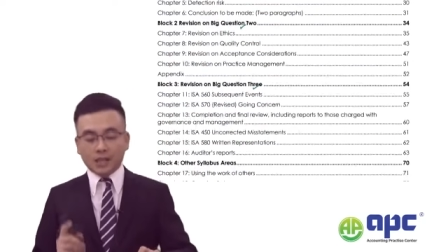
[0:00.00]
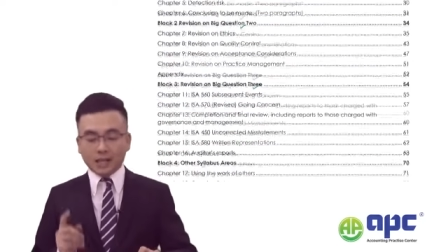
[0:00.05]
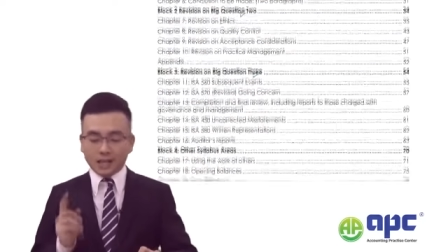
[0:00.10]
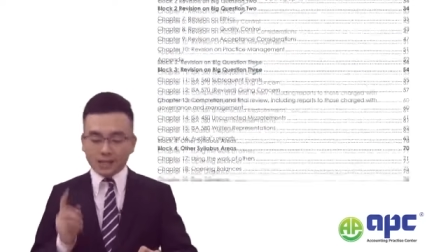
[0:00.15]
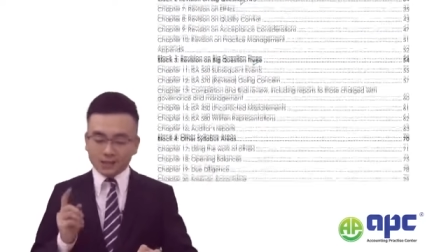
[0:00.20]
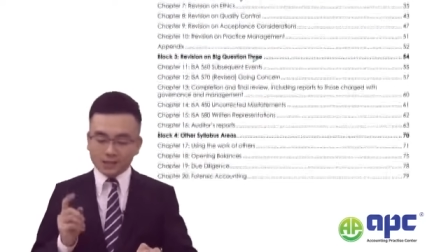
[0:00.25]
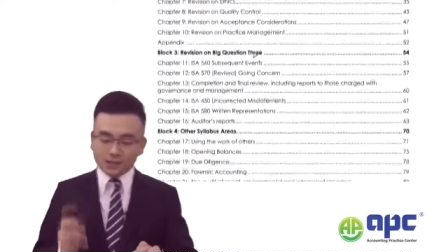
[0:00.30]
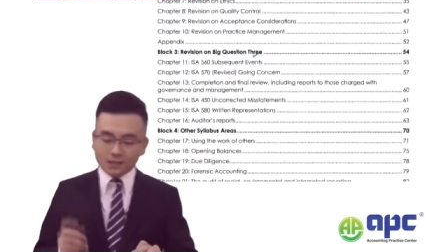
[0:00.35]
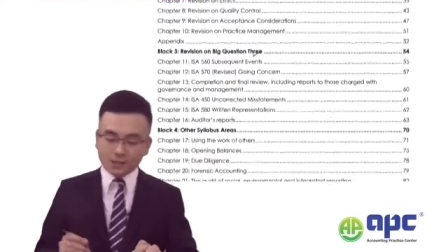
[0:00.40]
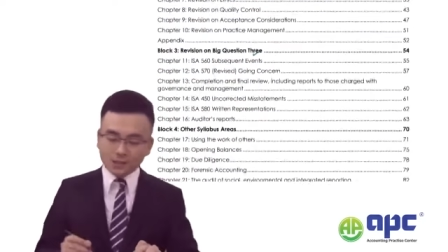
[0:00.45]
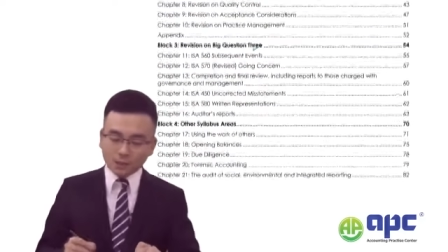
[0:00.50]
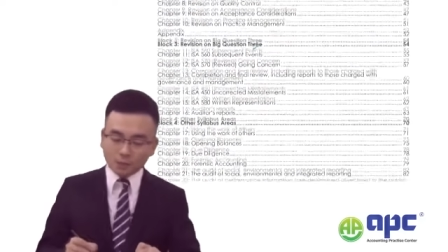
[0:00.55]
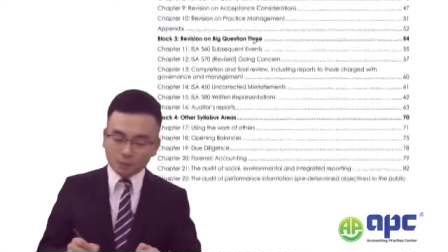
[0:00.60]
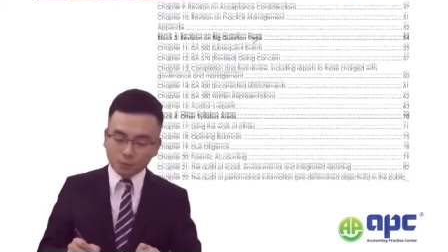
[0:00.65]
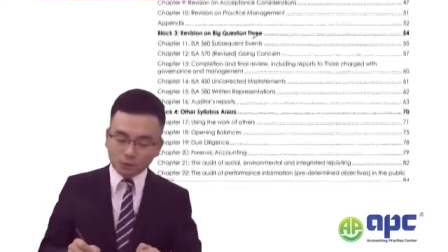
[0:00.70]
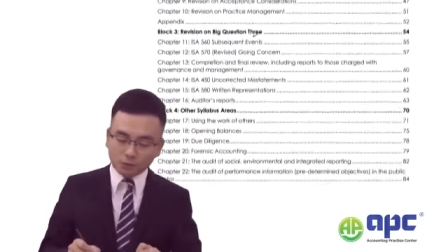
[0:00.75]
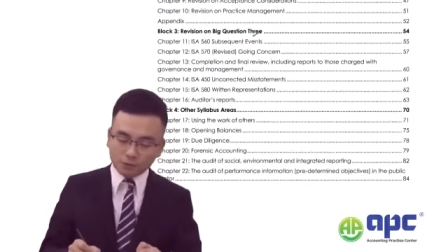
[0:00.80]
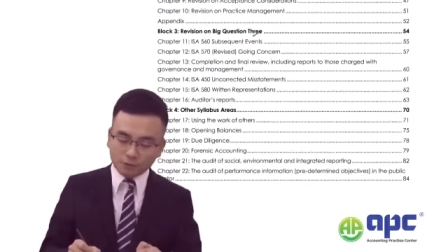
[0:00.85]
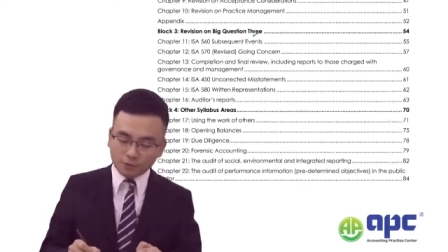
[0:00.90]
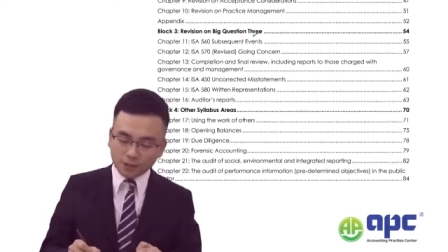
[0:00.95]
and some
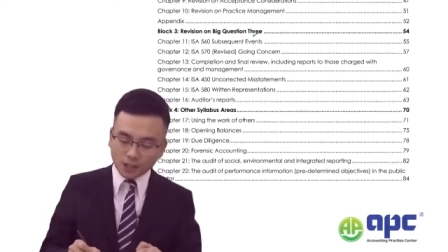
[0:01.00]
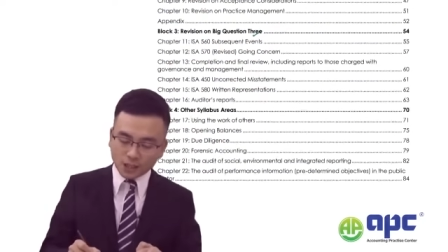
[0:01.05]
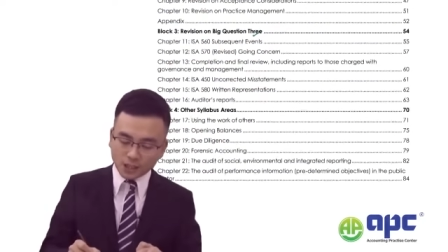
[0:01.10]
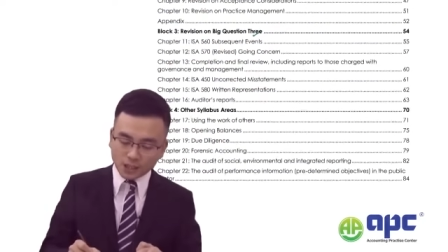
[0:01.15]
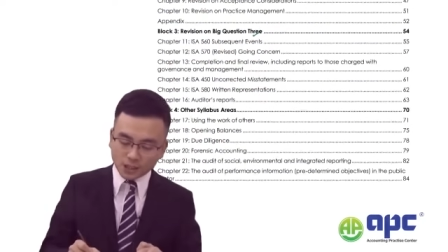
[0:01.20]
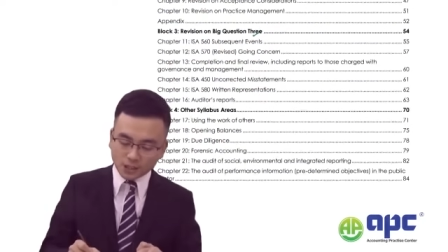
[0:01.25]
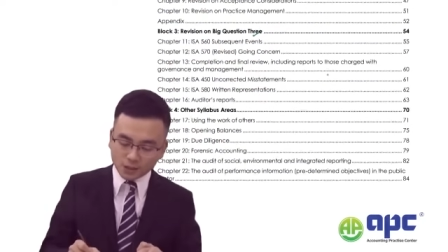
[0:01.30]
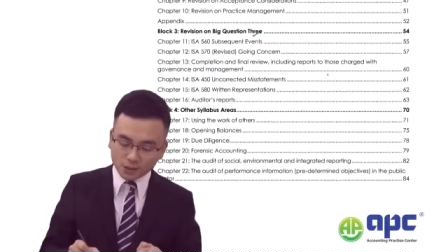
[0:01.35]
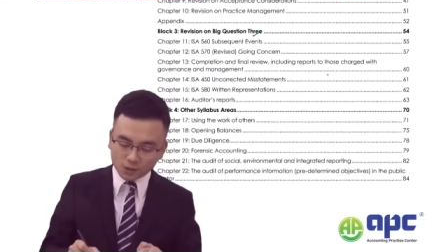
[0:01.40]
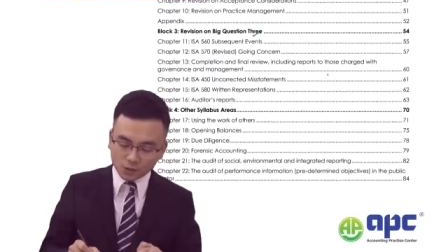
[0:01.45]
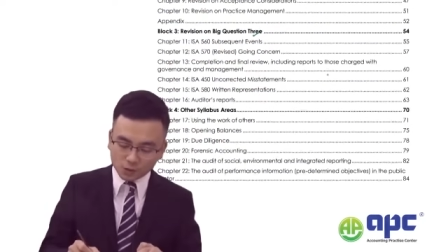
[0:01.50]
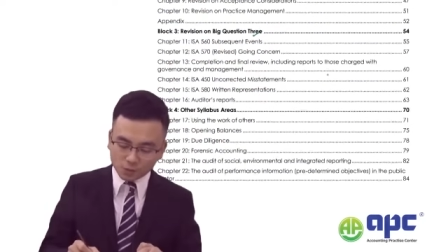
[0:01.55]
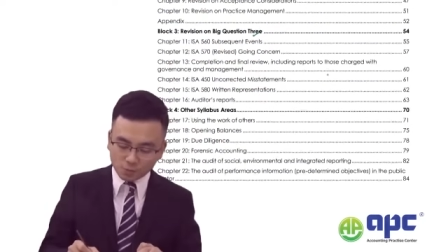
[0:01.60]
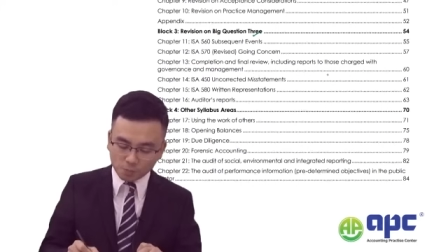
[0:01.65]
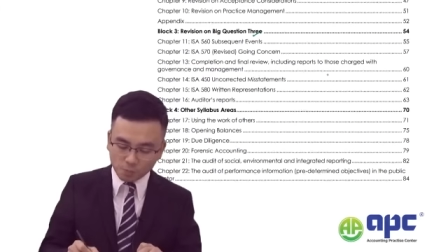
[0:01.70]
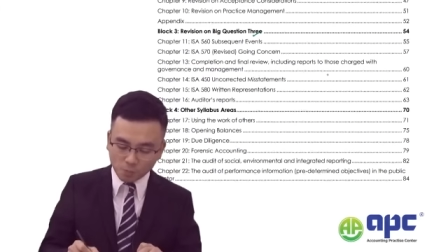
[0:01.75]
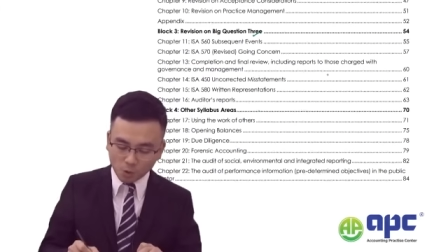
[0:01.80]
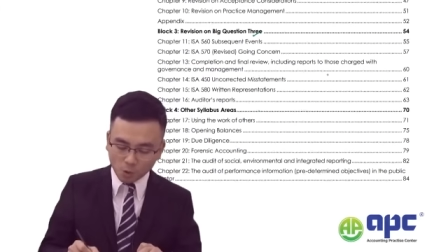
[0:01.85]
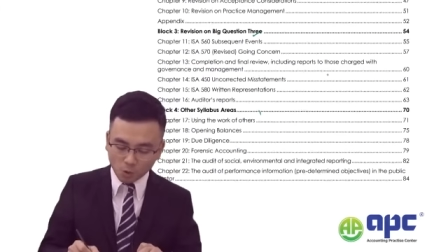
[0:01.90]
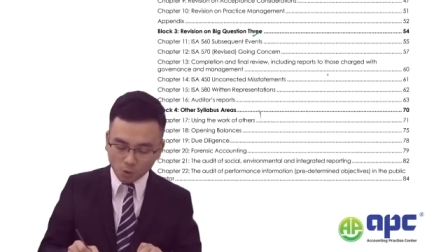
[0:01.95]
of the
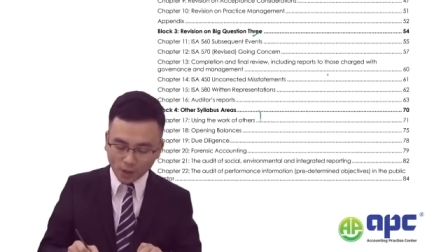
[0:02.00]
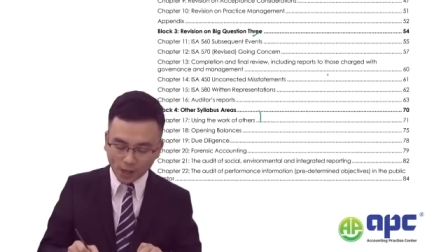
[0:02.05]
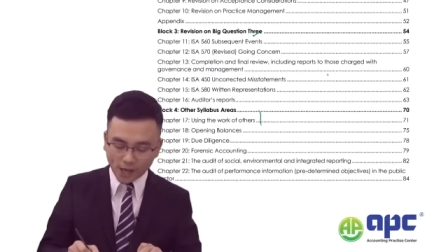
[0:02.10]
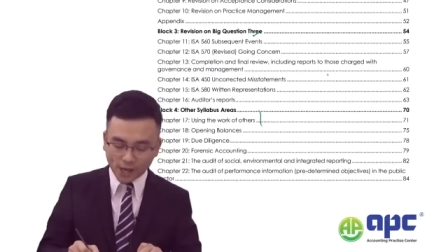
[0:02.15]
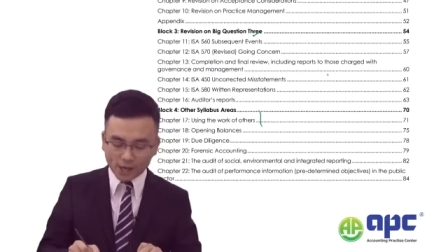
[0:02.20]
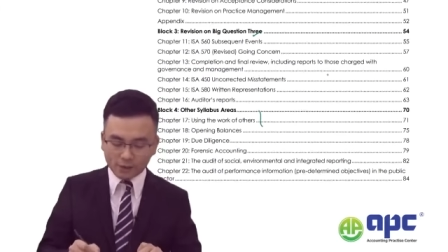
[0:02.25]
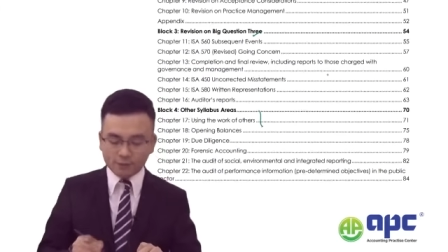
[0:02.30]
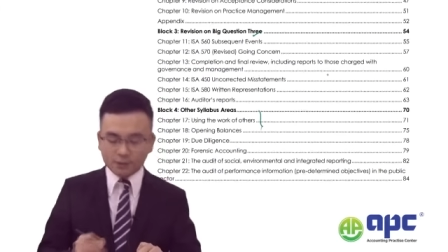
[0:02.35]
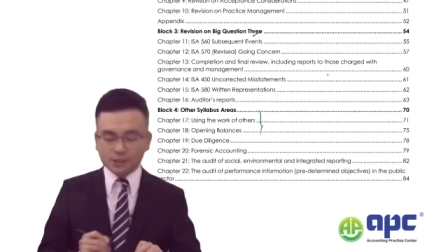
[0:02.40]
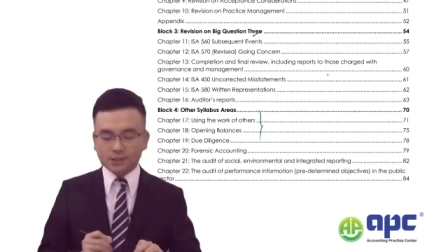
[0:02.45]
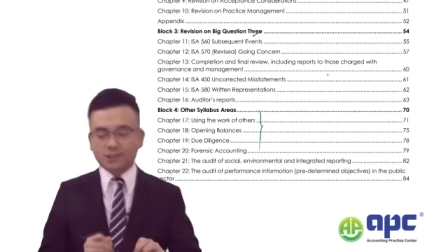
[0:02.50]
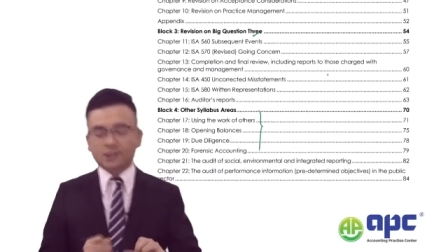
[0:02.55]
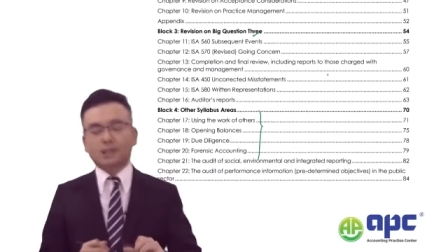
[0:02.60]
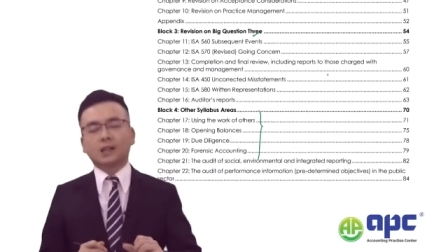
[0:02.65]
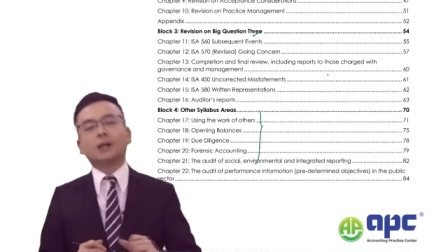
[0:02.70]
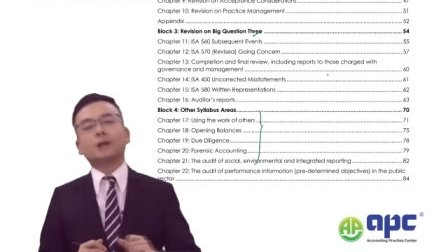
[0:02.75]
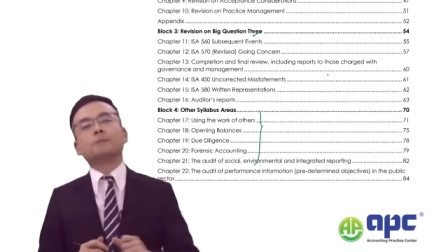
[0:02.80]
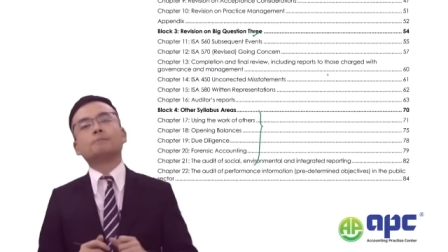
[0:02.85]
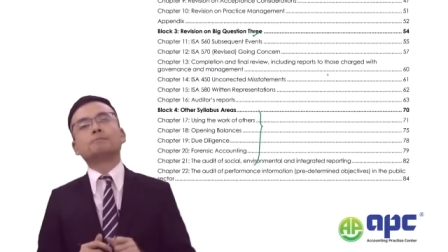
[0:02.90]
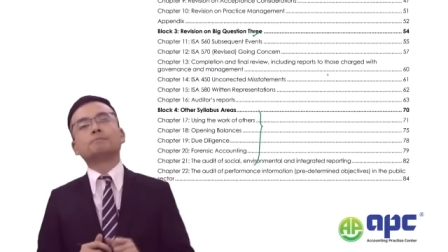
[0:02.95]
small areas
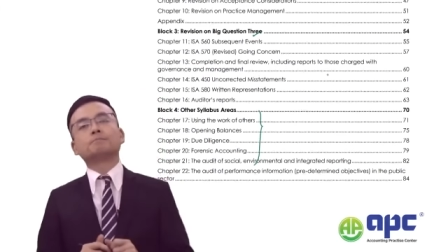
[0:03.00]
there.